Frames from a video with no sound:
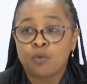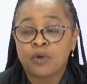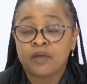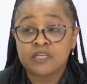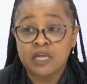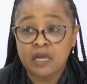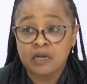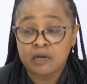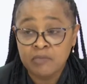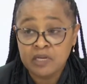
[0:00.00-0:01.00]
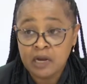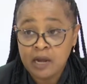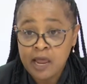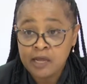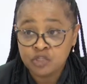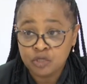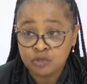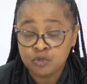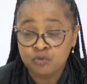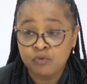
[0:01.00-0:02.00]
we have taken remedial
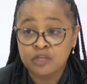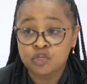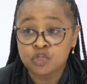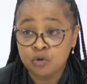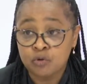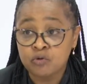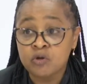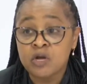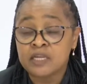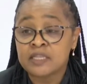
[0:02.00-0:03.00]
action to ensure